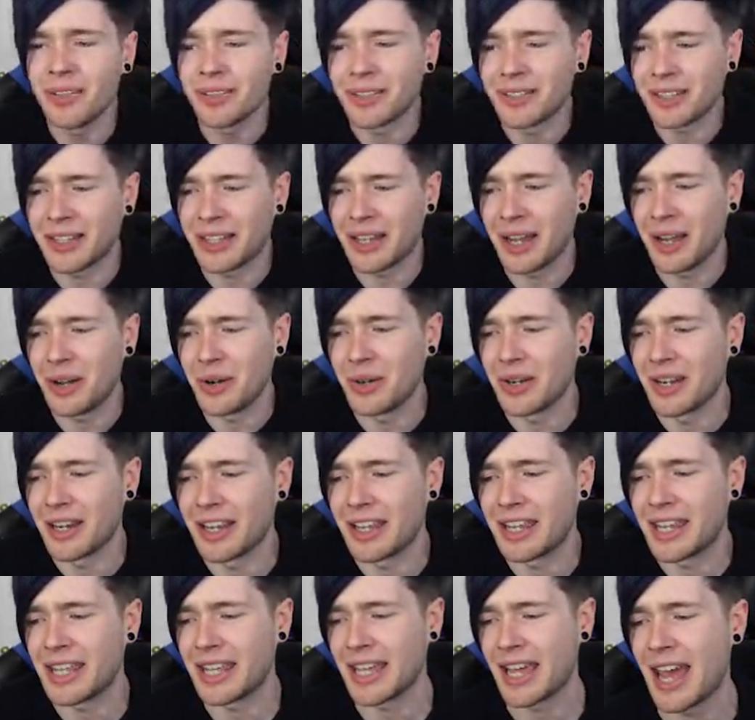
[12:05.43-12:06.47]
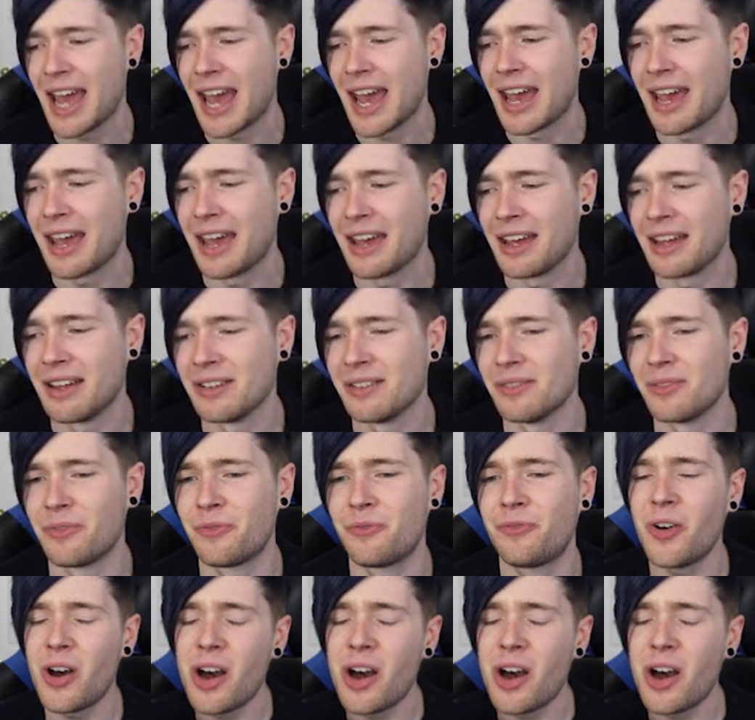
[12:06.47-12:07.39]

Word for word: was killed again.